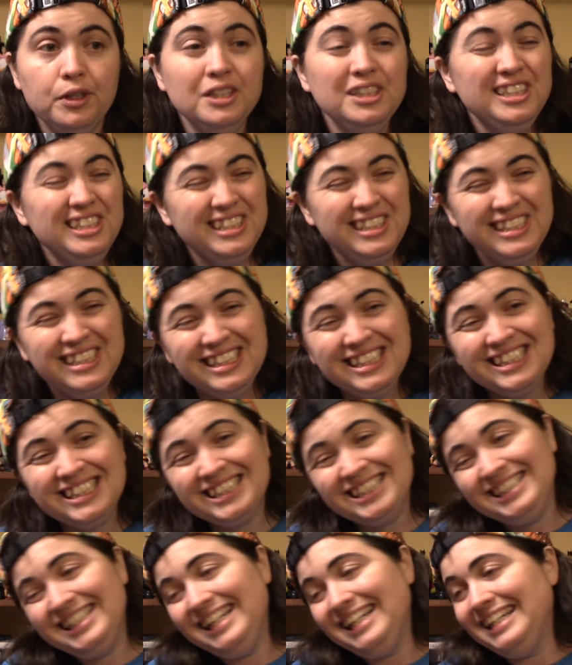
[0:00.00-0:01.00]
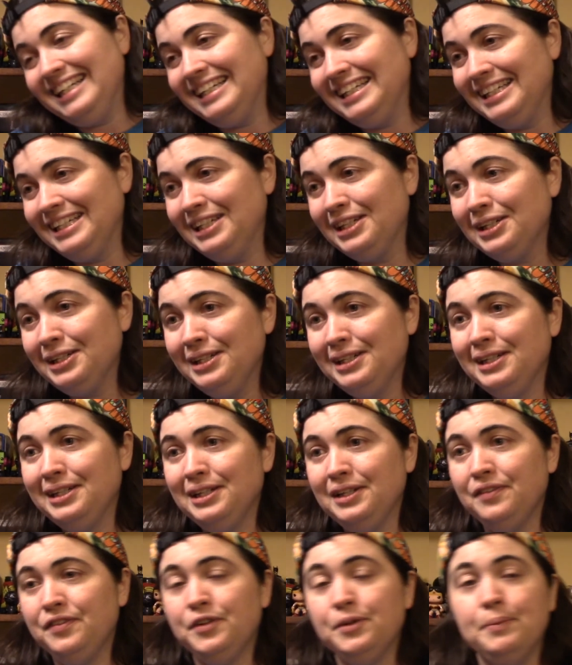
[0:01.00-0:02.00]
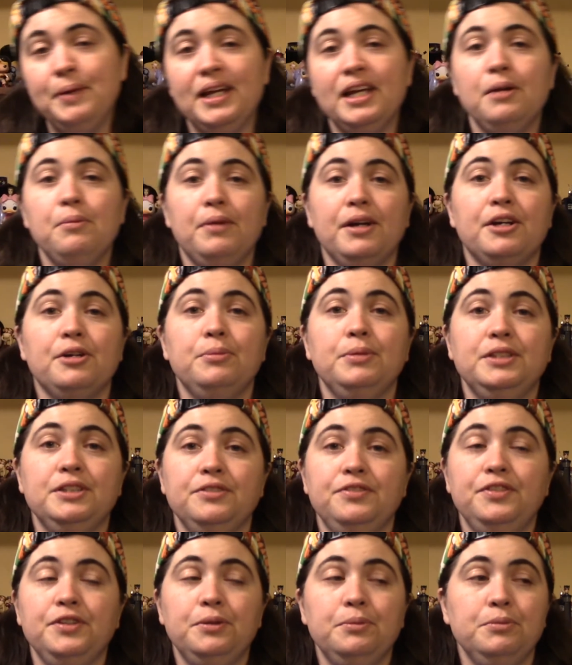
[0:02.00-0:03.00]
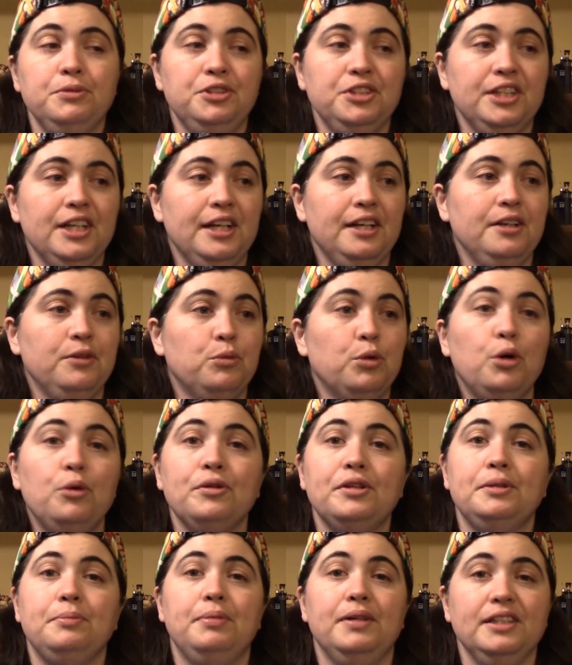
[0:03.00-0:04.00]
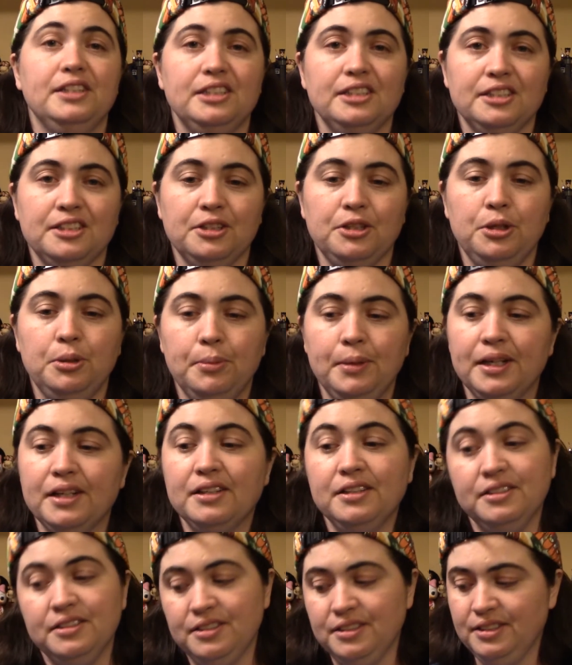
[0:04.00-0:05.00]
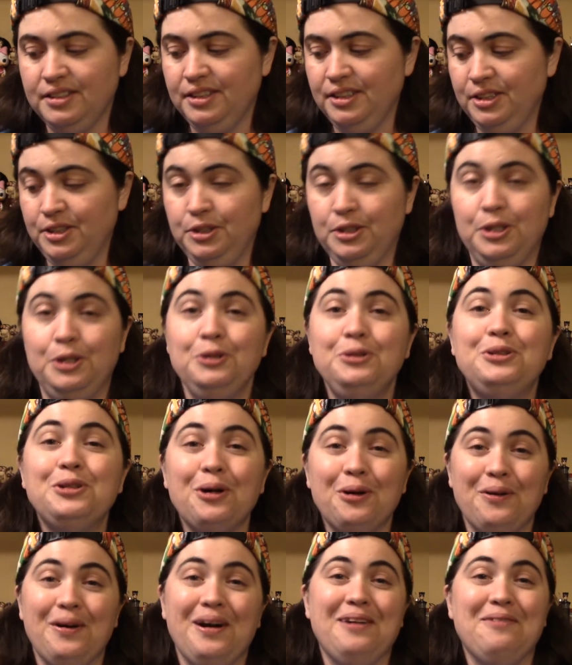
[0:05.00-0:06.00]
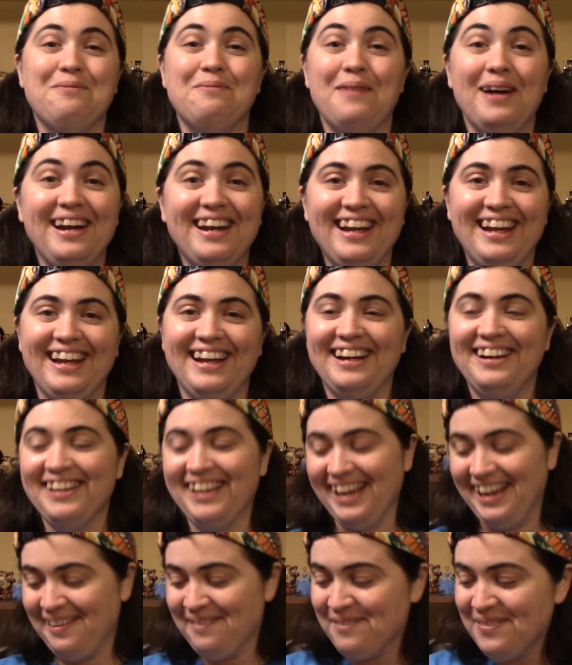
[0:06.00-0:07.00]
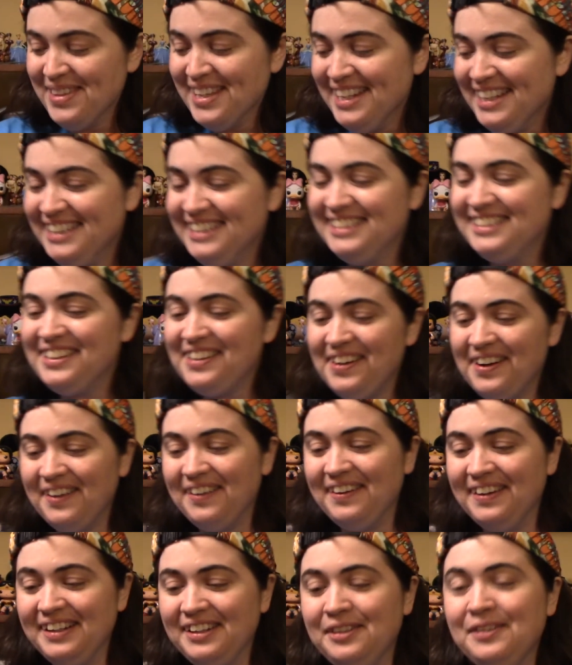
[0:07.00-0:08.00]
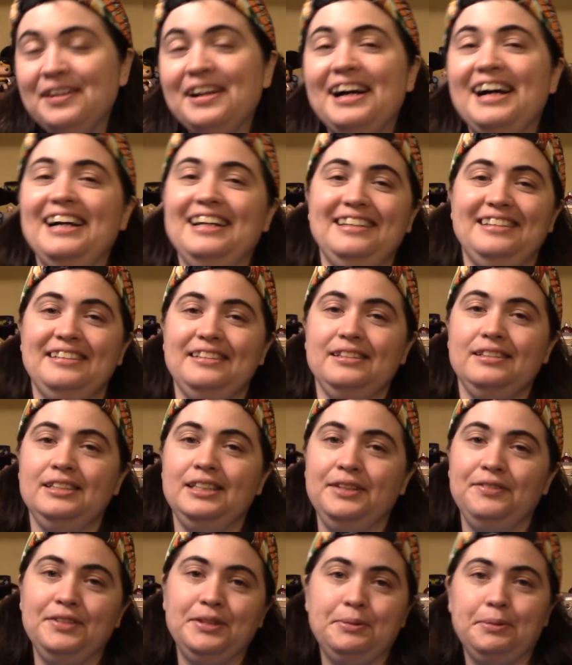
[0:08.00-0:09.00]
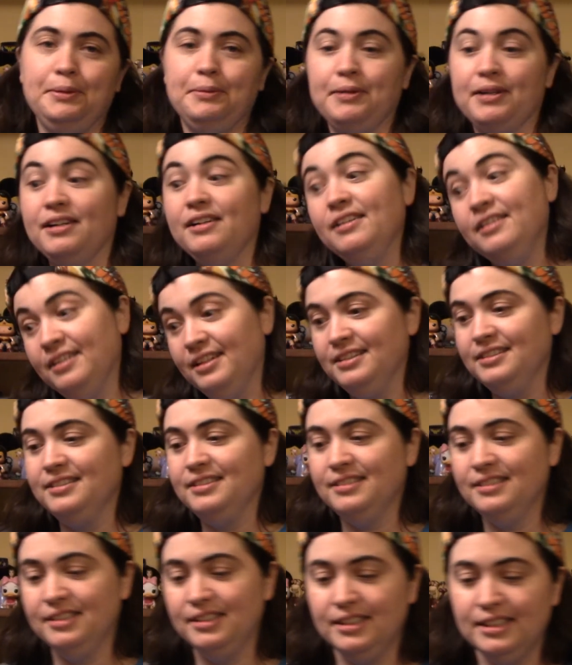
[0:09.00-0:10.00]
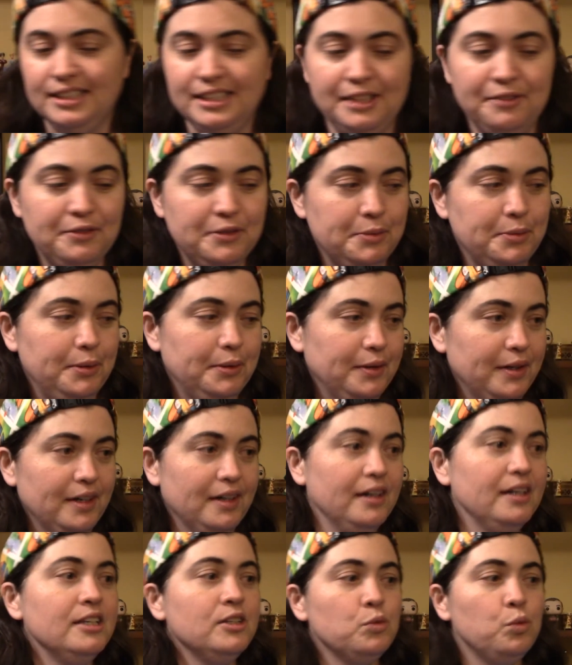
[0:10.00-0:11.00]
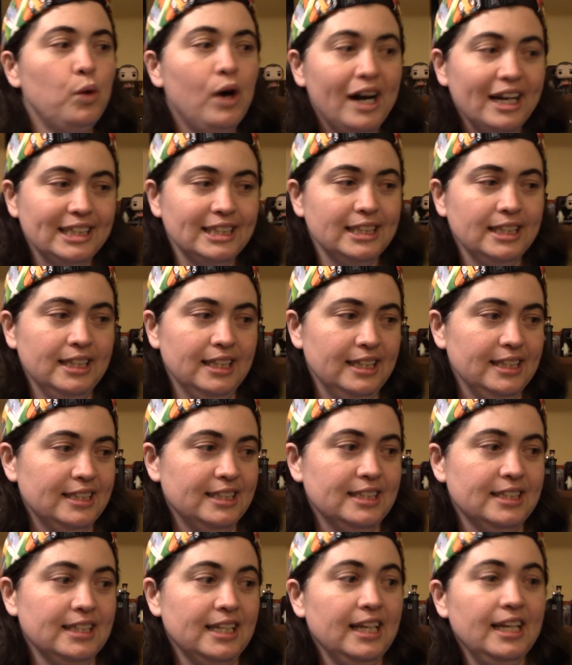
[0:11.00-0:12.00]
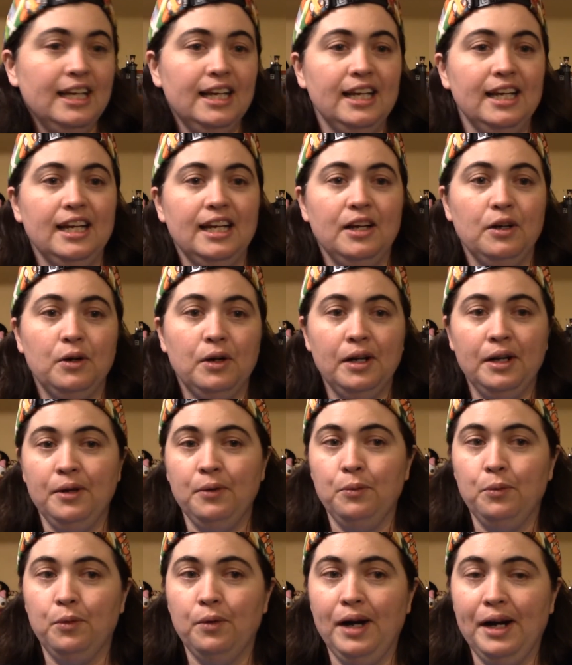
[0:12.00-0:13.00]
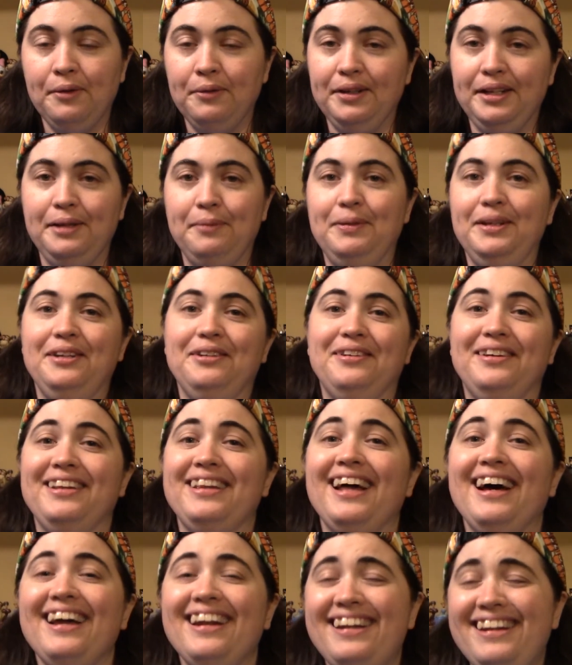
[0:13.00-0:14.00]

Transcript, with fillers: You just gotta, you're gonna, if you're making micro budget films, you gotta roll with the punches a little bit because you don't have money. Okay, so you're not Steven Spielberg unless Steven Spielberg is watching this and why would he be doing that?